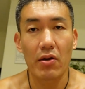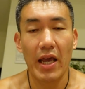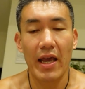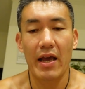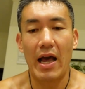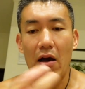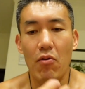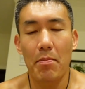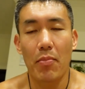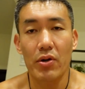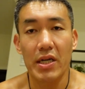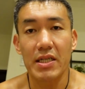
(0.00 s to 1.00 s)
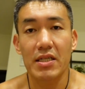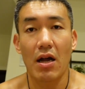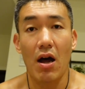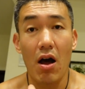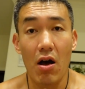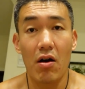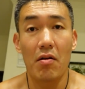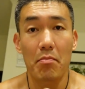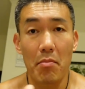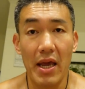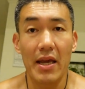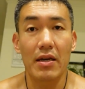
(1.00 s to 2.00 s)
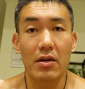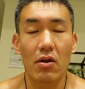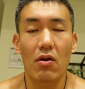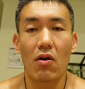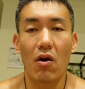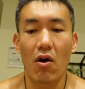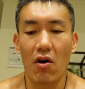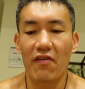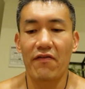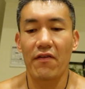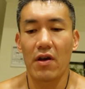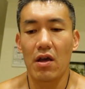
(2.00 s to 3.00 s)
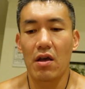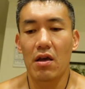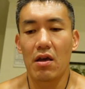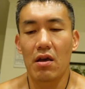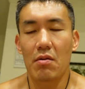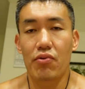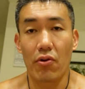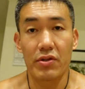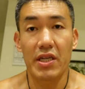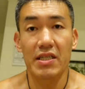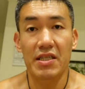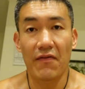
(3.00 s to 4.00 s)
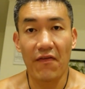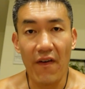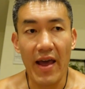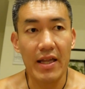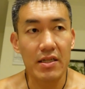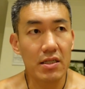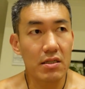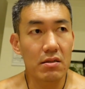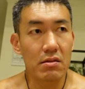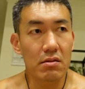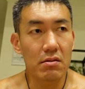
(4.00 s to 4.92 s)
Okay, our bodies are made of proteins and fats.